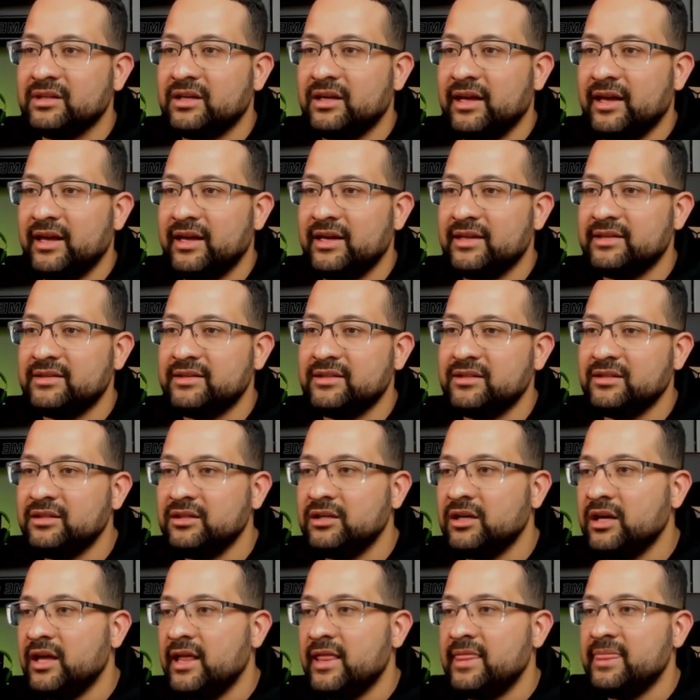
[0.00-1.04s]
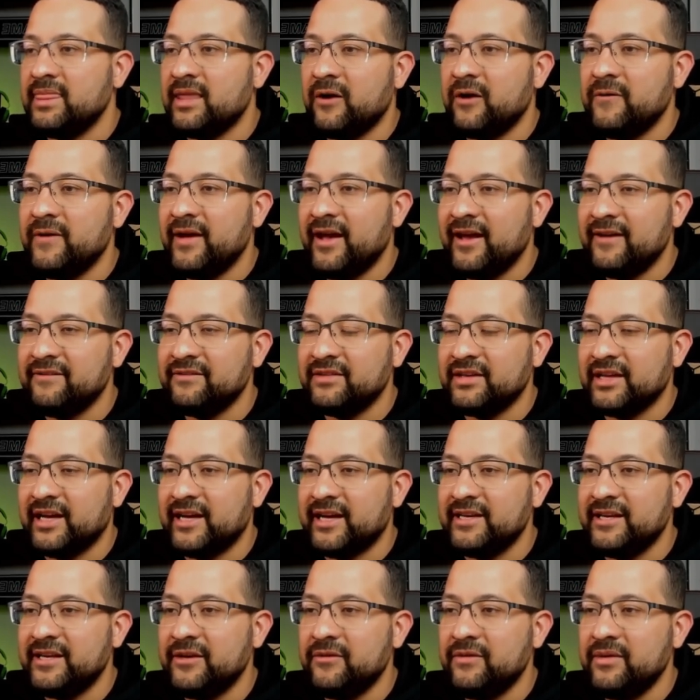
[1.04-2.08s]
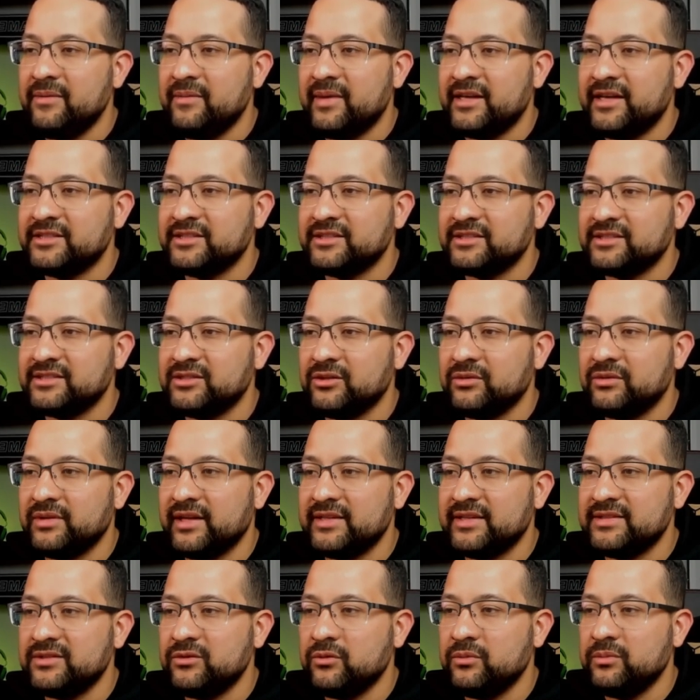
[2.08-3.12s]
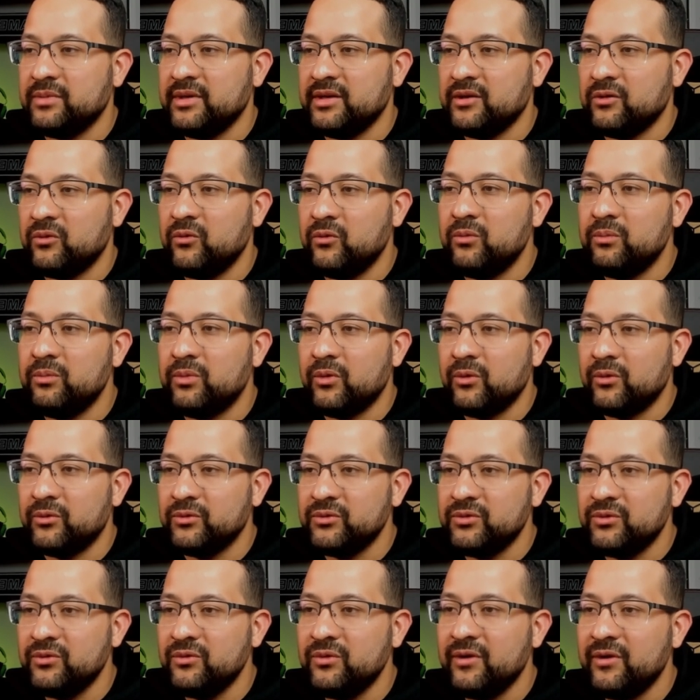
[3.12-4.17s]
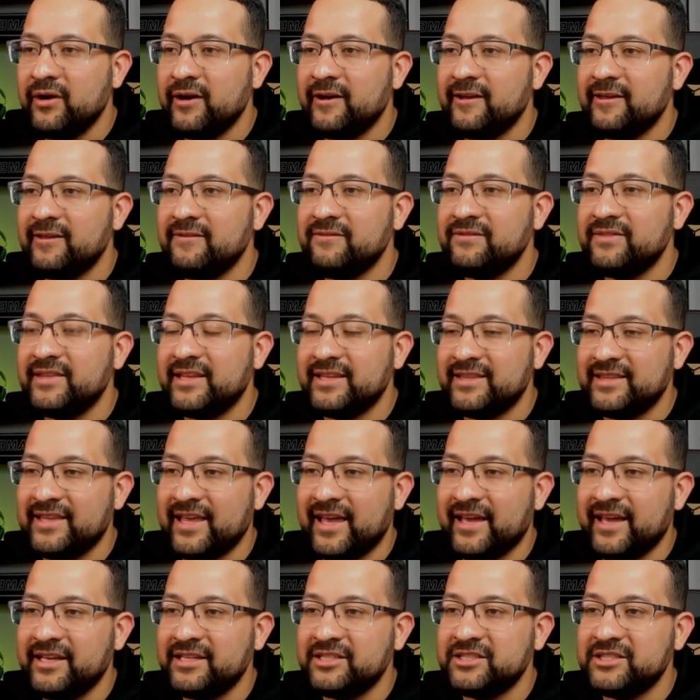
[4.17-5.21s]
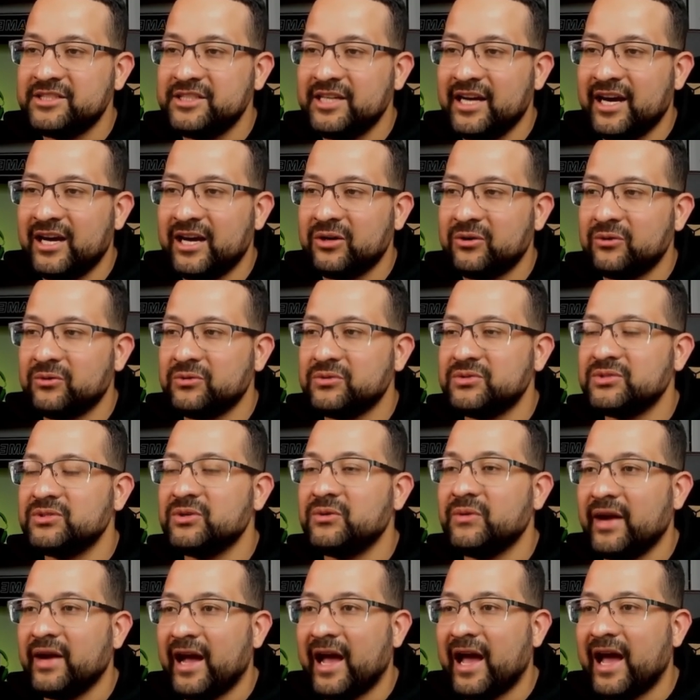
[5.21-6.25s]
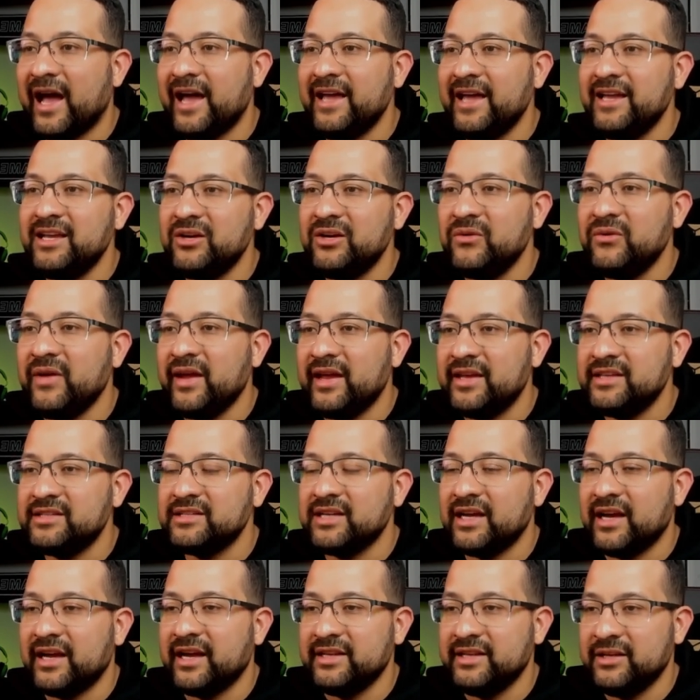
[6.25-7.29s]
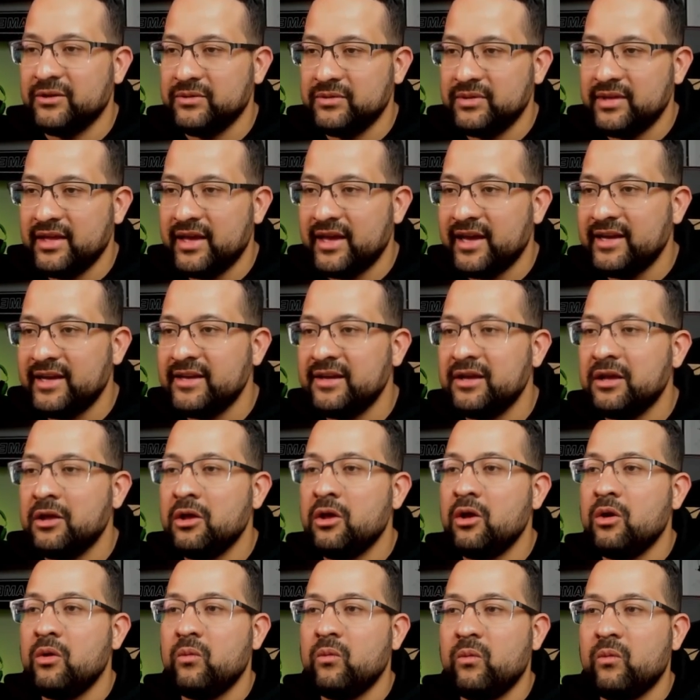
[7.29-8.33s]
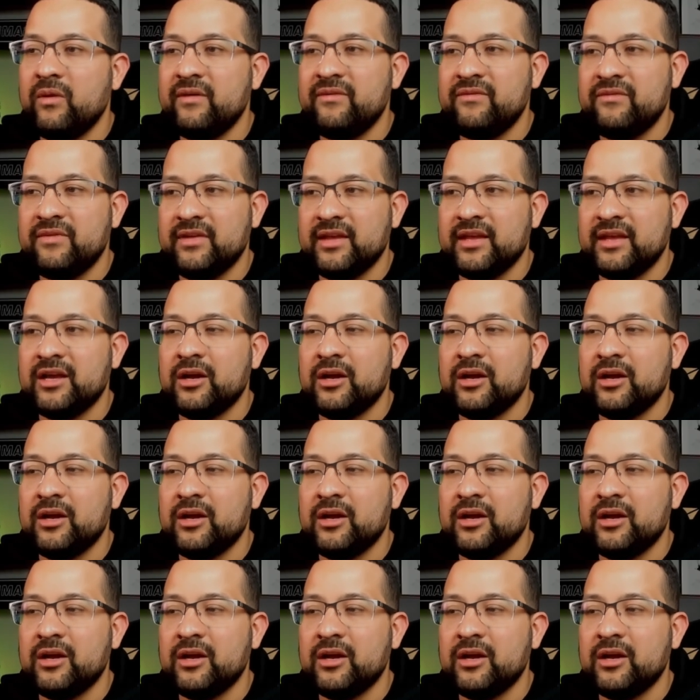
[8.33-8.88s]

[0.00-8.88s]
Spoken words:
enter. Now we have a new image. So that will be Ubuntu with the tag Thiago. So I create a new tag with the